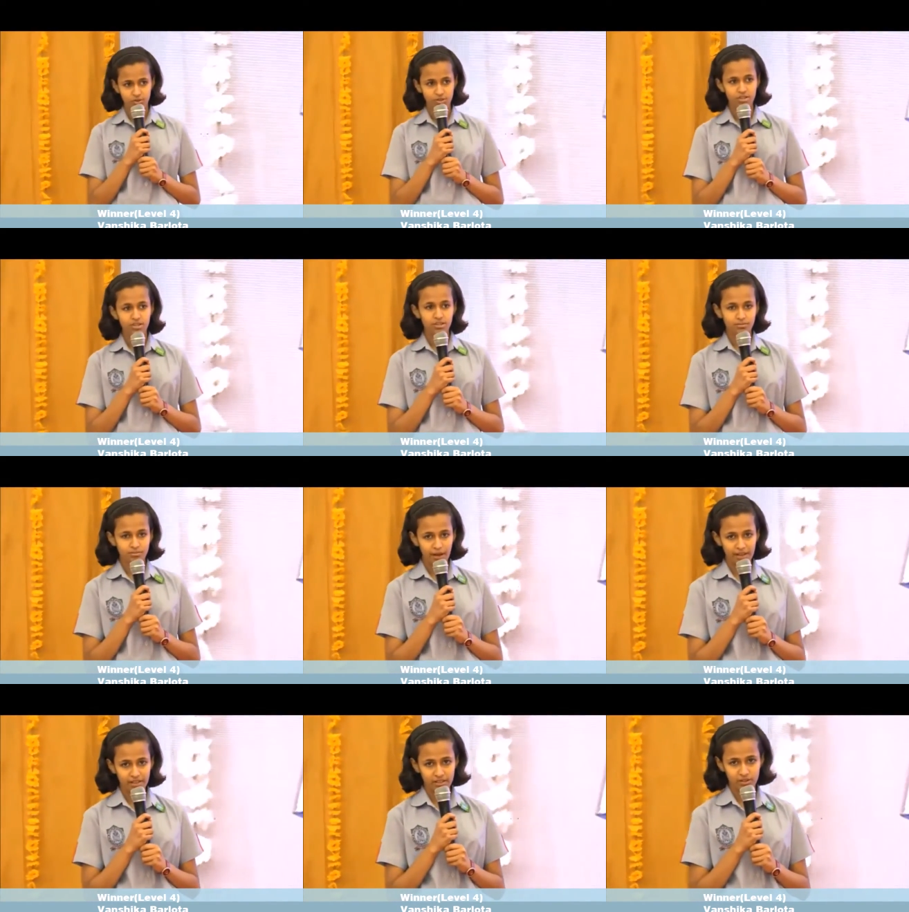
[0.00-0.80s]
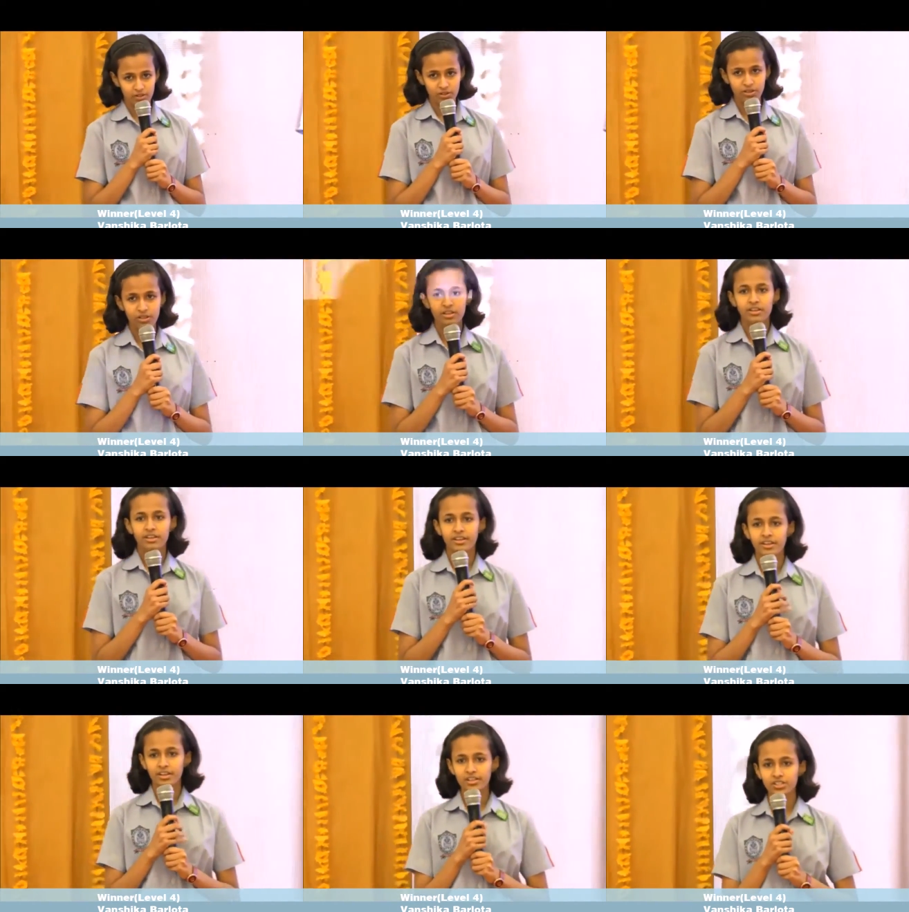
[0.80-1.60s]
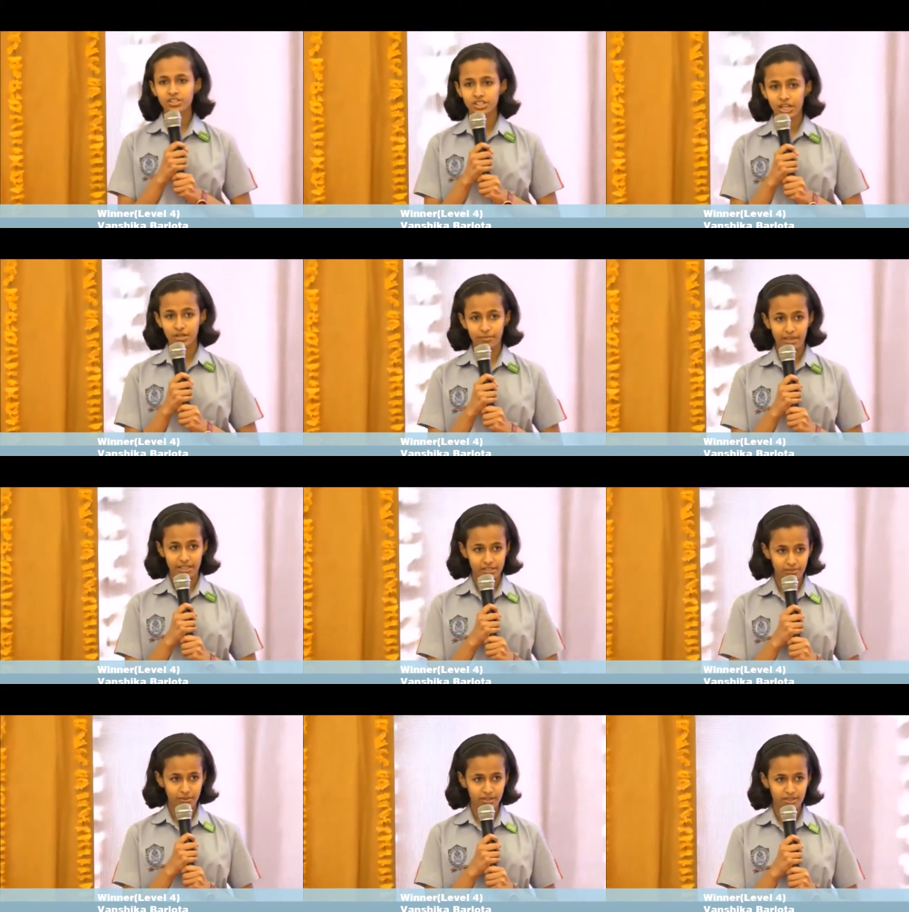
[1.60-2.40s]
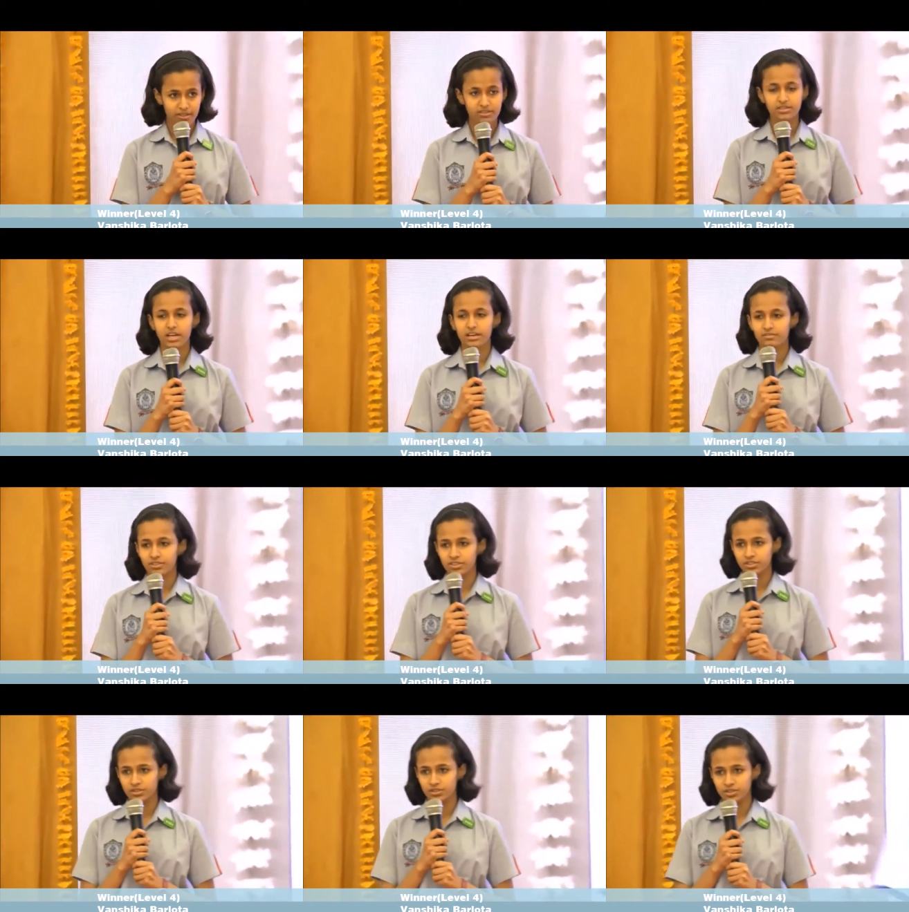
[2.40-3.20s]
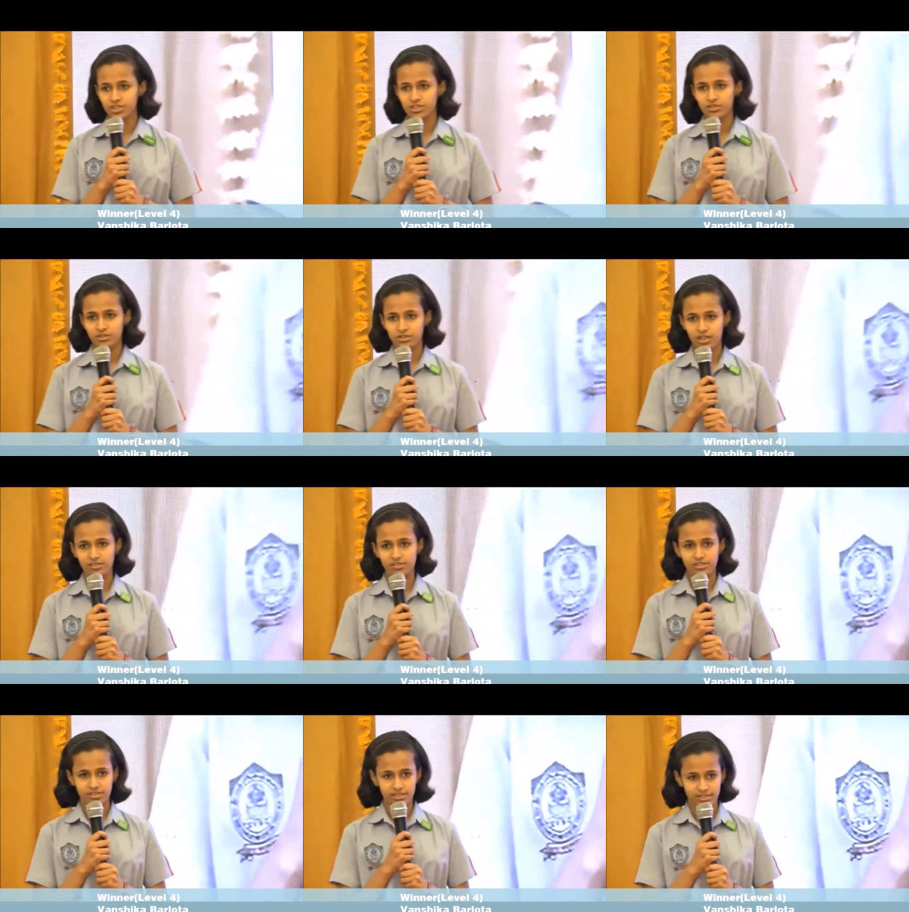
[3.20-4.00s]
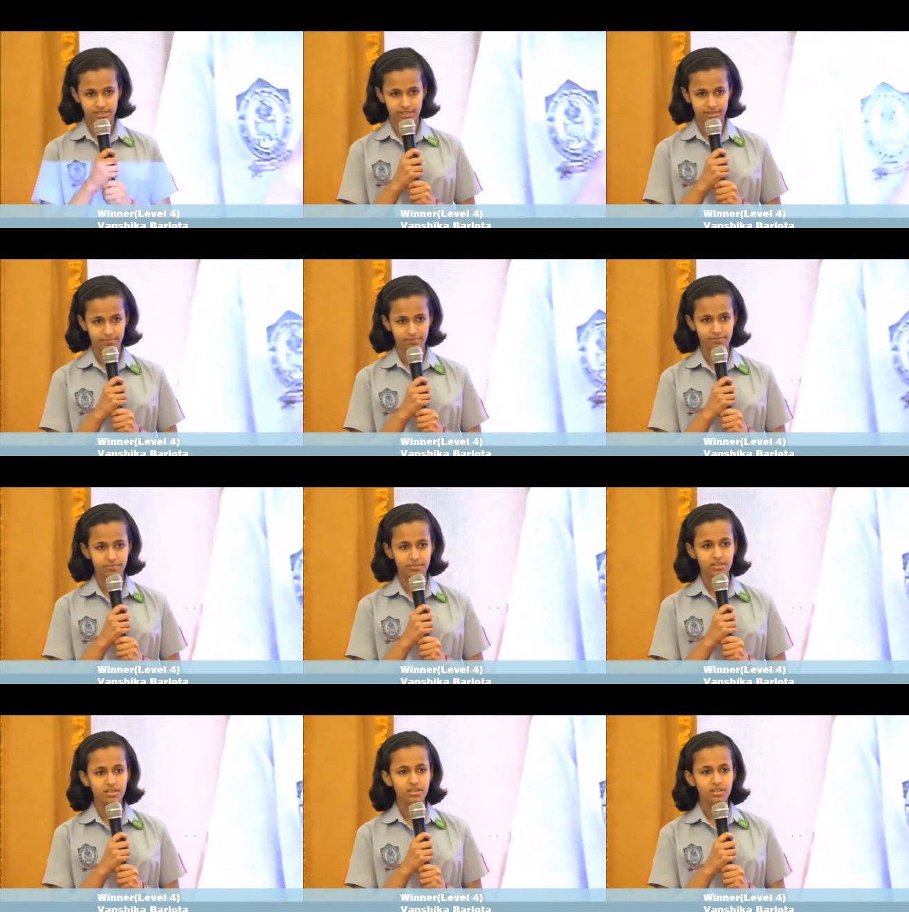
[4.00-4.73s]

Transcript: School, Bangalore, here to share my experience at WhizJuniors 2016.